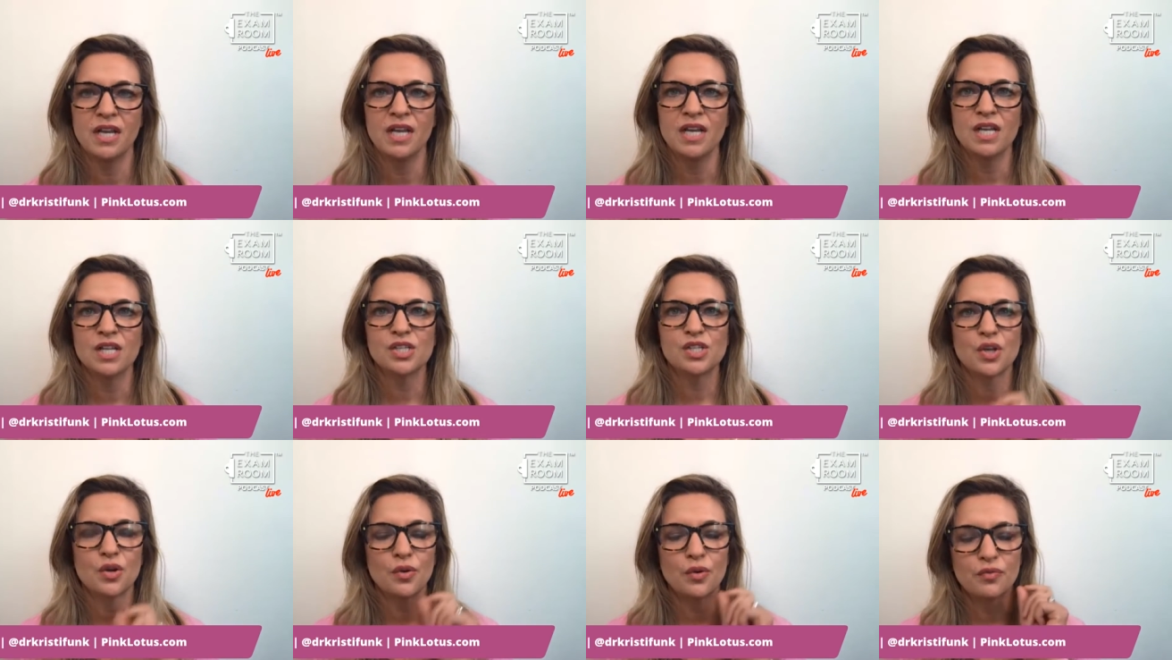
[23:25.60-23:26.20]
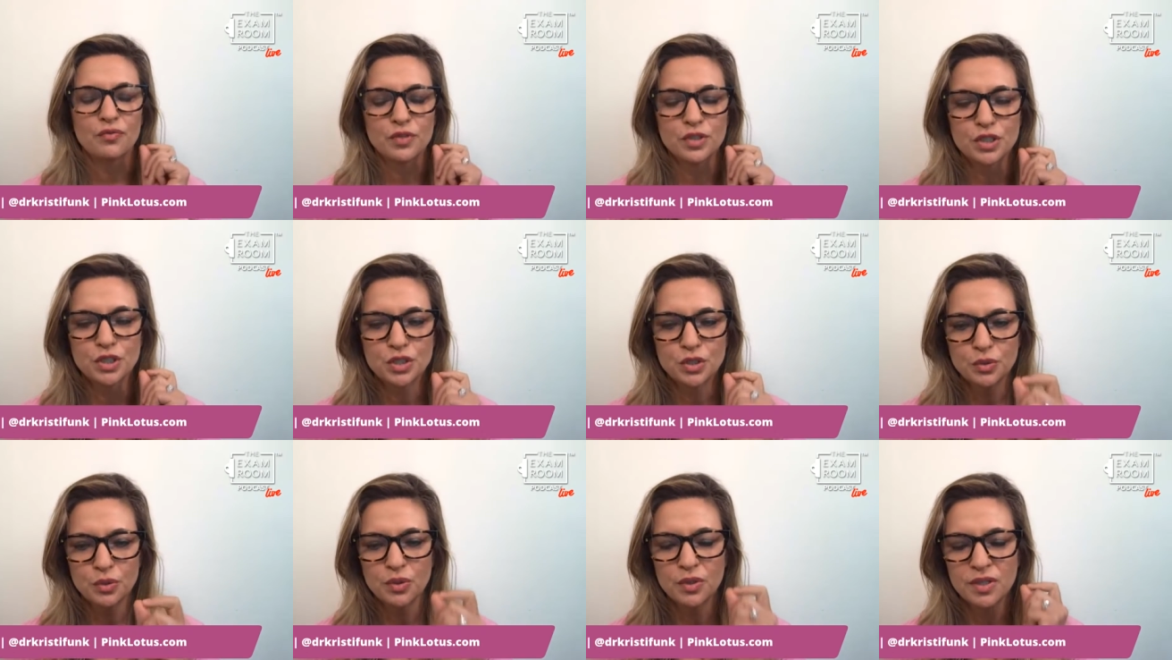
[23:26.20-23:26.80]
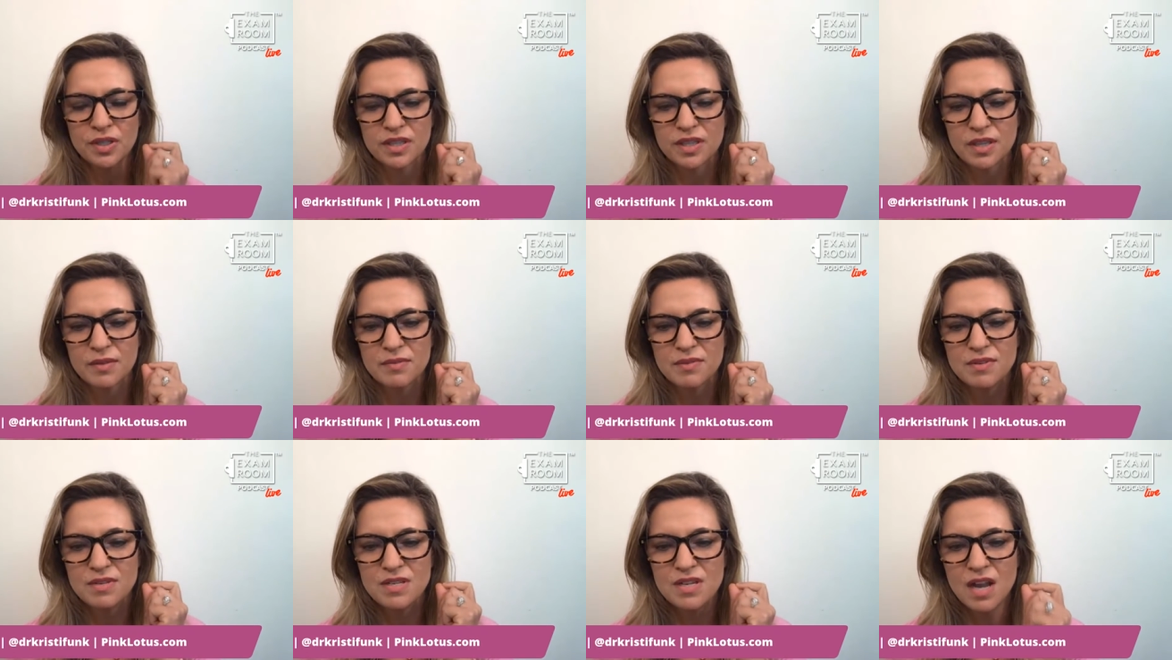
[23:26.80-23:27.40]
So, for sure, the
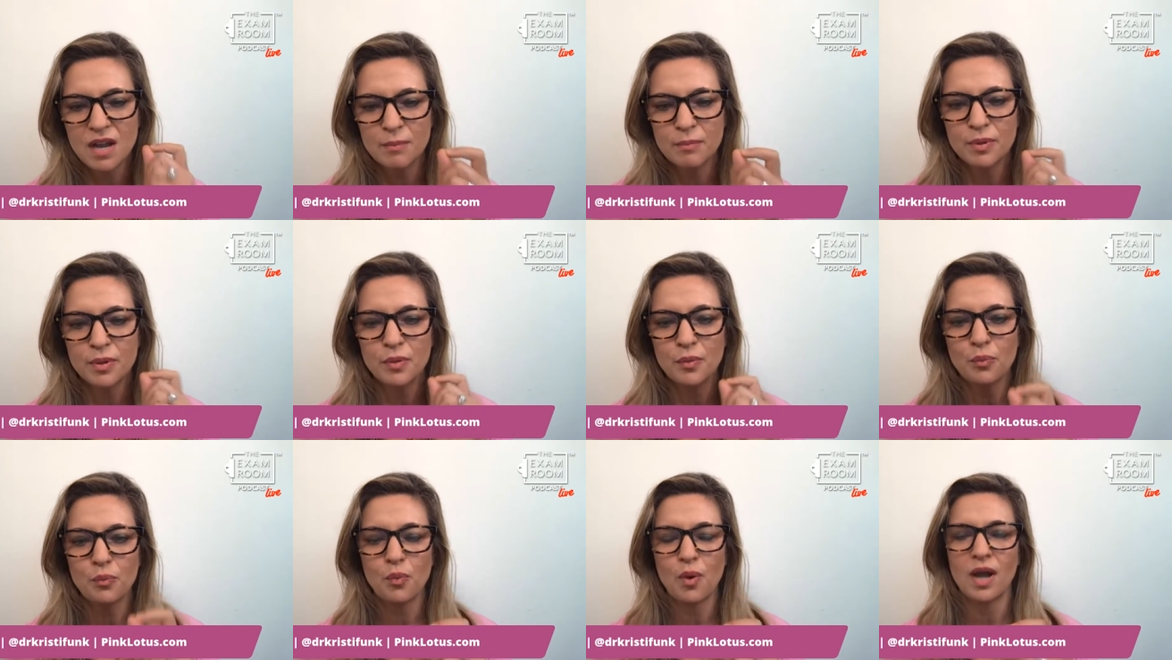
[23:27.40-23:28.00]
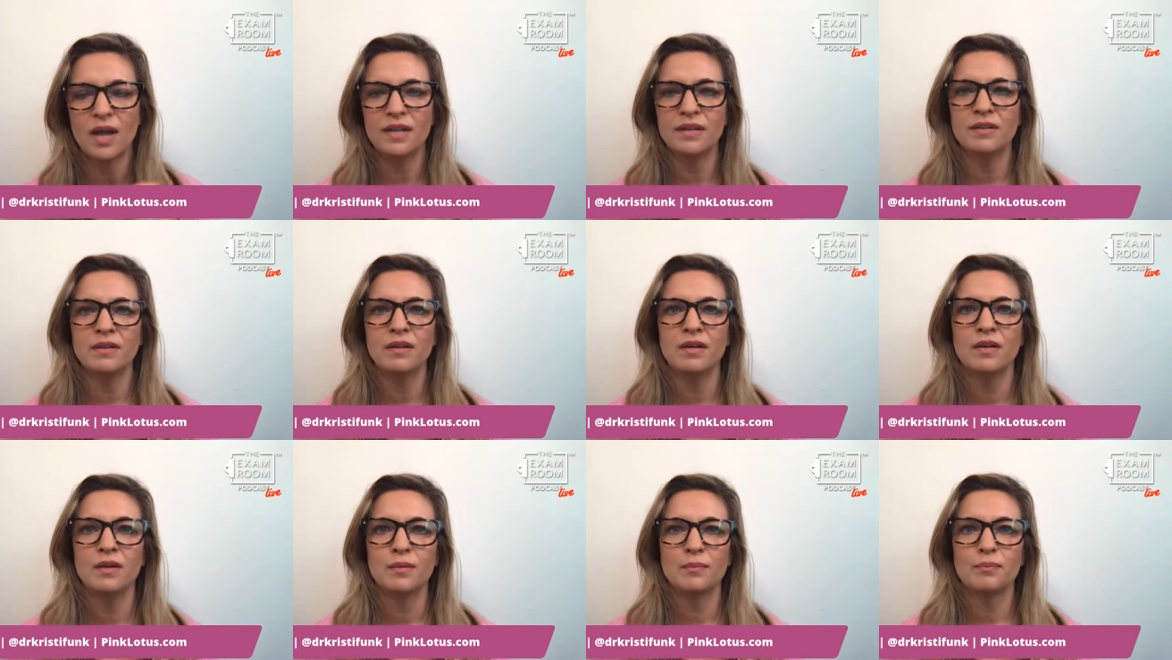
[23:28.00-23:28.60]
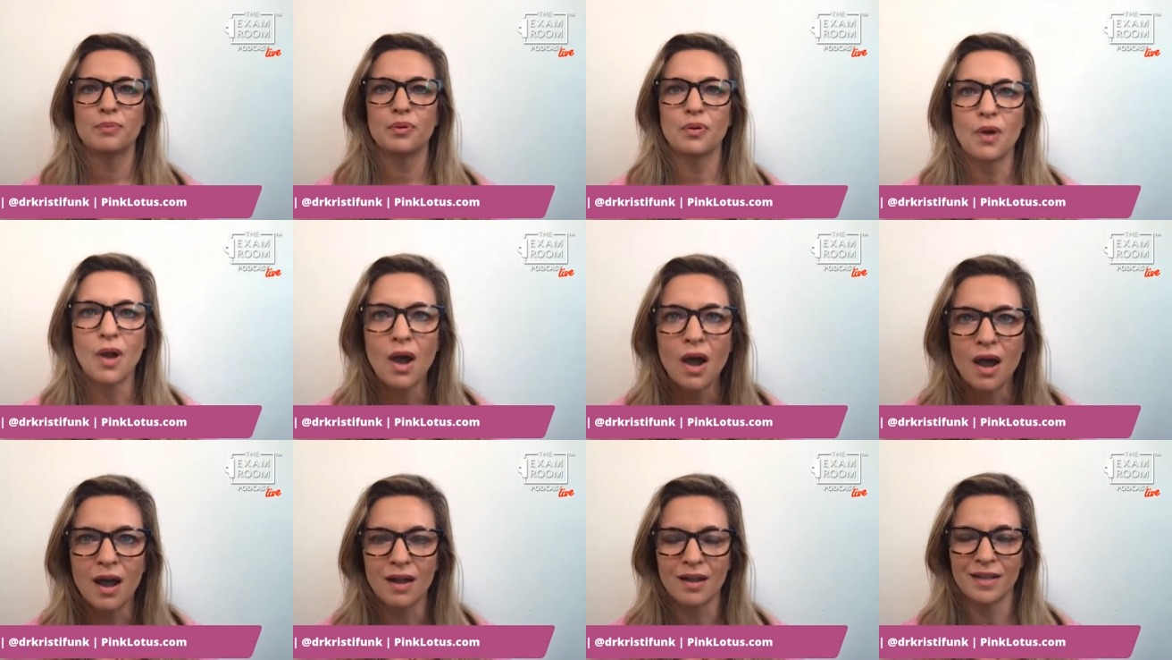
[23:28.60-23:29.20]
number one
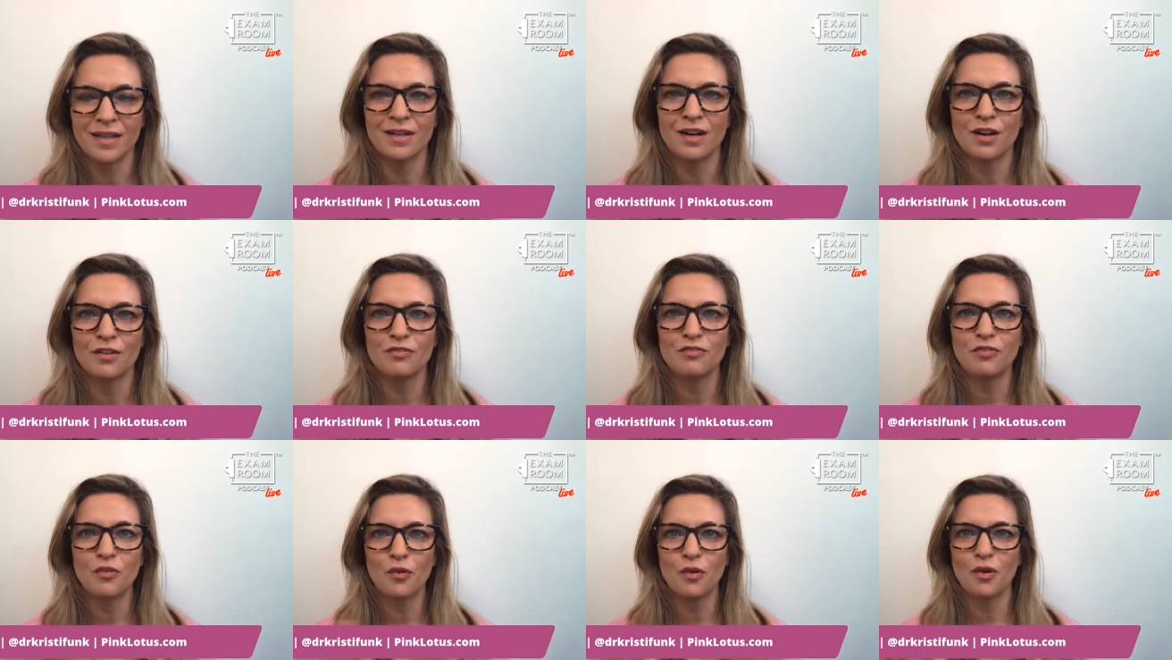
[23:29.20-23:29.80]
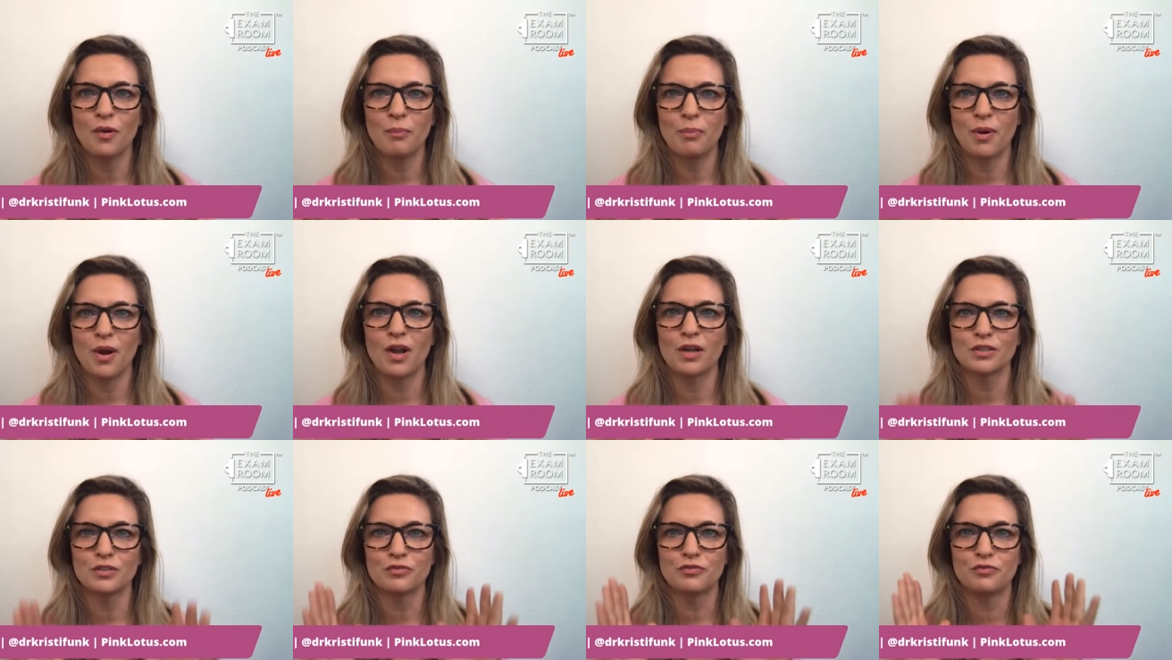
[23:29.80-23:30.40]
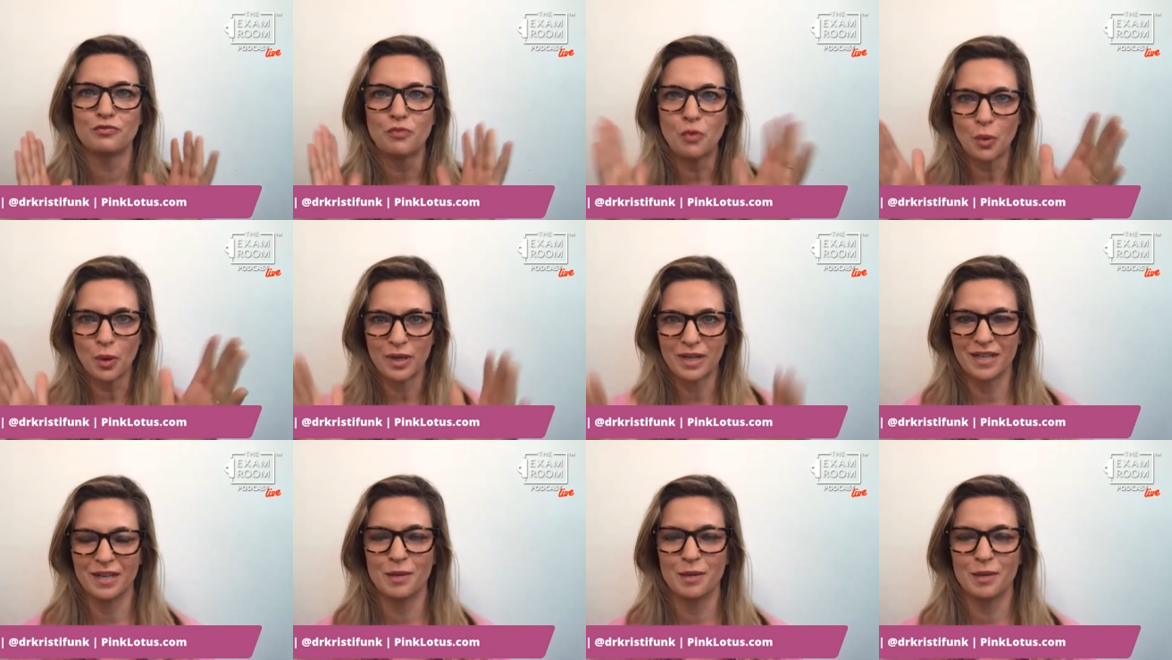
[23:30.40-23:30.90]
prong in our four pronged fork